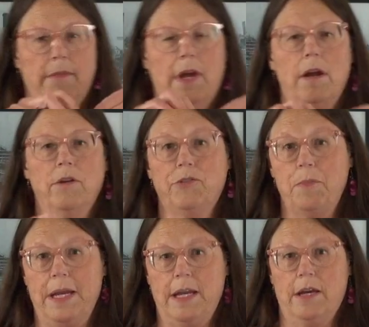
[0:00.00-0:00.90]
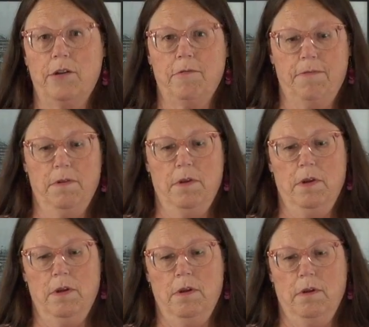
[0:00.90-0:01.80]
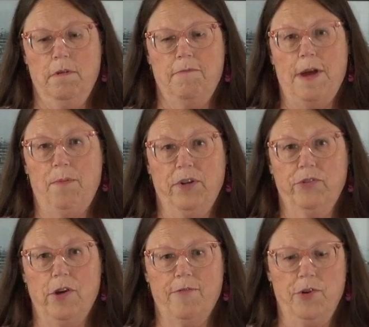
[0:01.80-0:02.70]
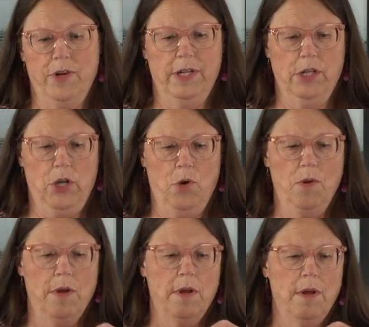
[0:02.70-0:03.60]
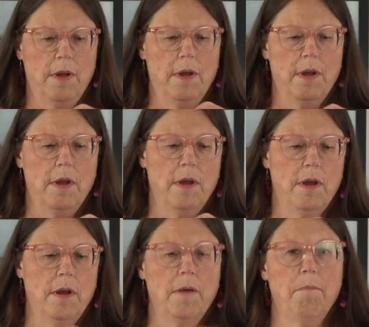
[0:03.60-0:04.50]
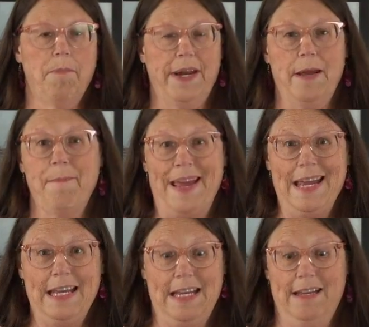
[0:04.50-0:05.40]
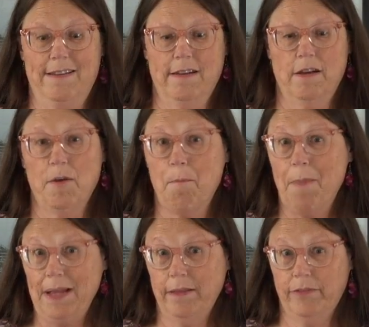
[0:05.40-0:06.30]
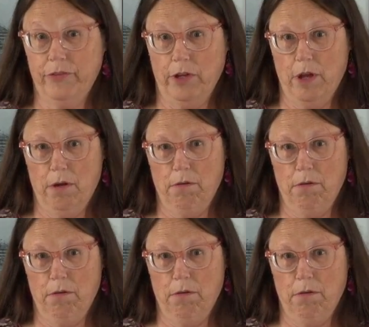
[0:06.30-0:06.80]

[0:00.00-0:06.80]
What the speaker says: I also made out of fabric softener and glue, but I made it months ago.